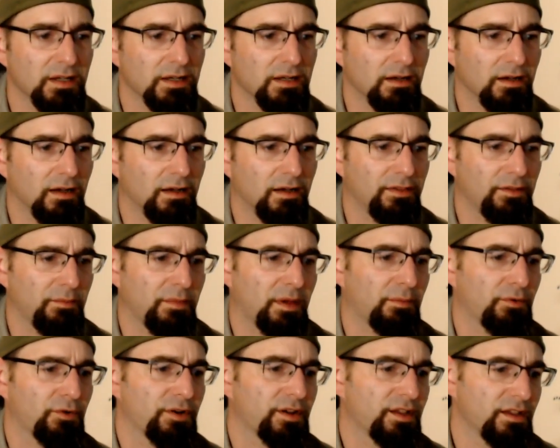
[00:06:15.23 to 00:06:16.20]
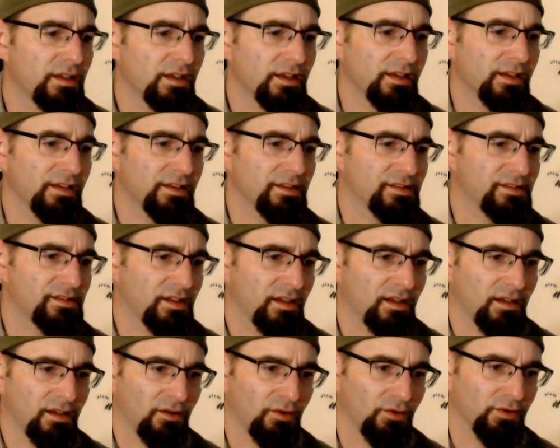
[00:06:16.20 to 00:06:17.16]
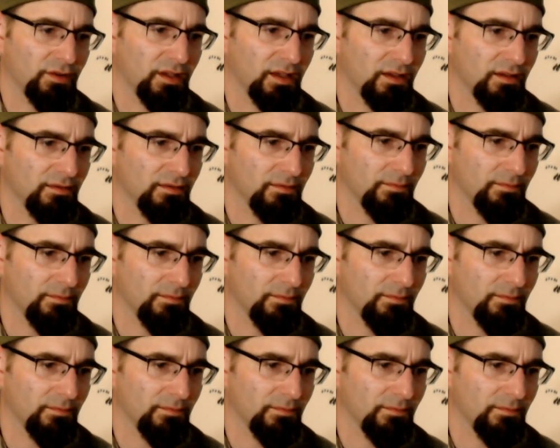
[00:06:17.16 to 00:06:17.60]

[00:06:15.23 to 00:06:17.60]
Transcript: The memory is only